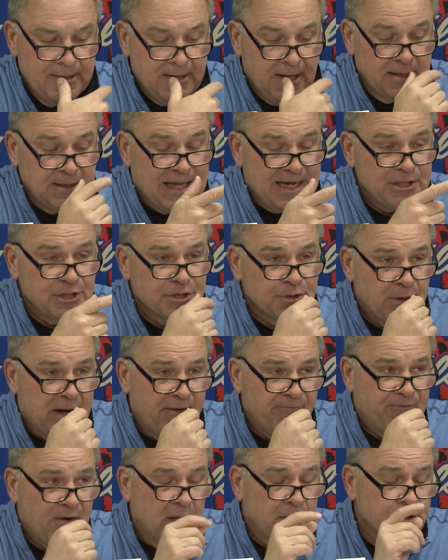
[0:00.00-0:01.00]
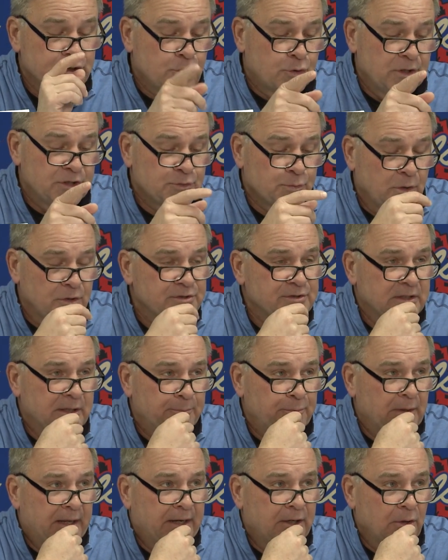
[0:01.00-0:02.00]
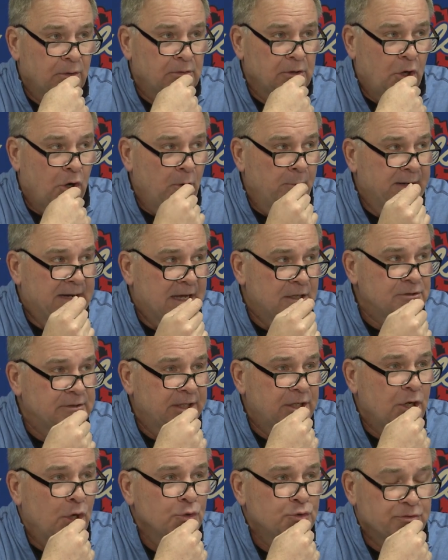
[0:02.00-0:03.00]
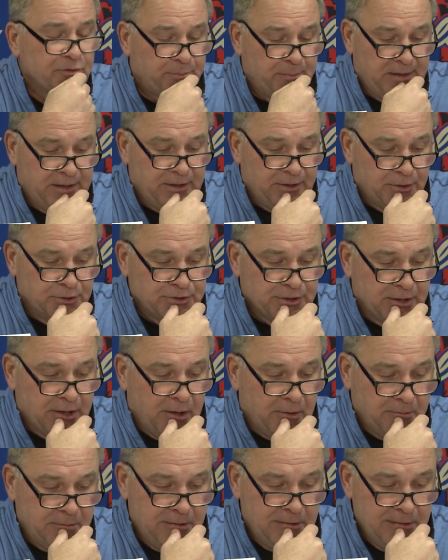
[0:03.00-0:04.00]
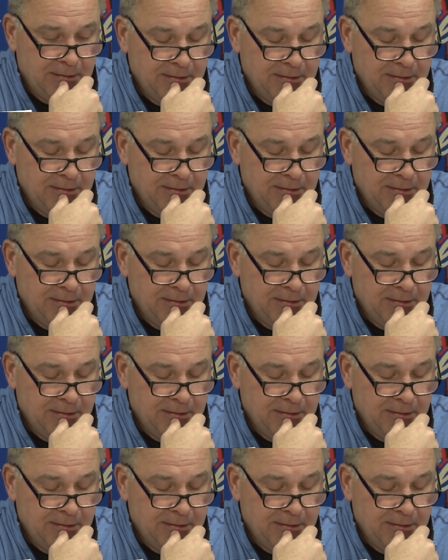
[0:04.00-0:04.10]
Elijah's grandfather is Chris Wilson, that played at Oklahoma and actually coached with me years ago.